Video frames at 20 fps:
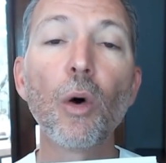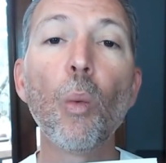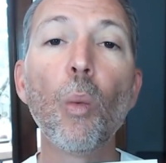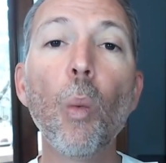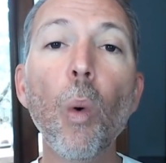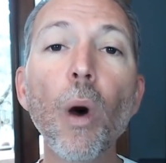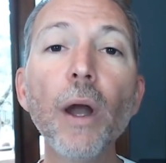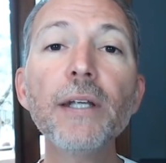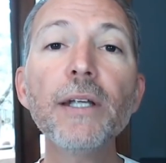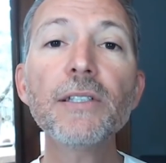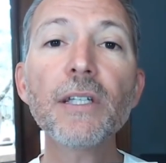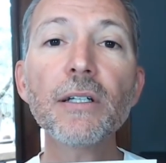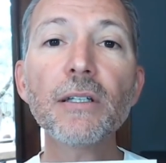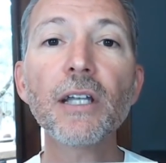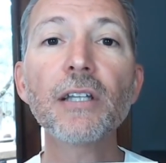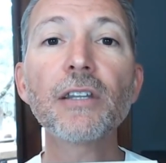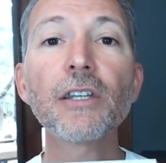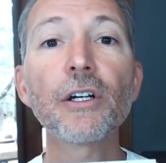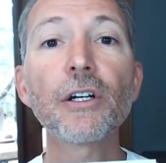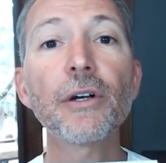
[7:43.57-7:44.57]
What is it
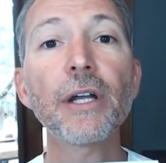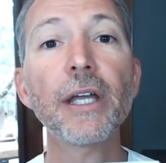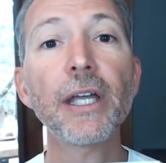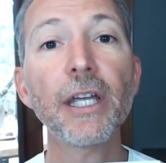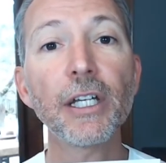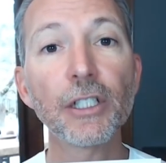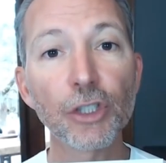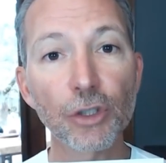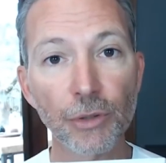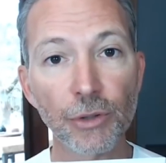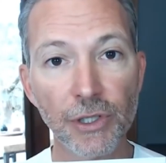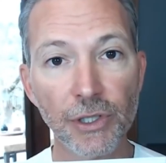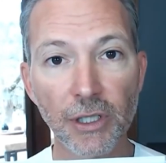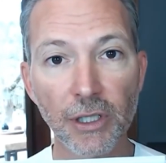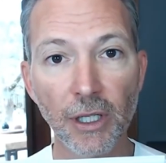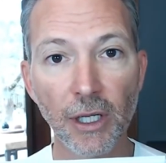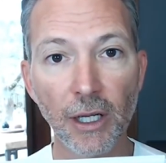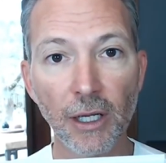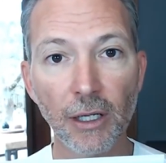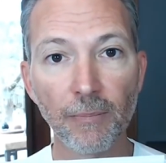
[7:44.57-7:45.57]
that they're
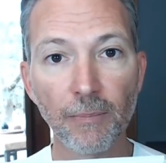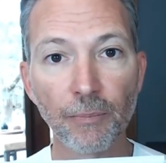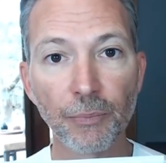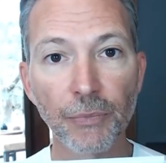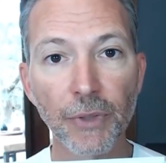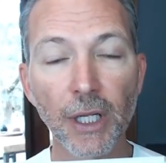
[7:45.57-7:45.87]
interested in?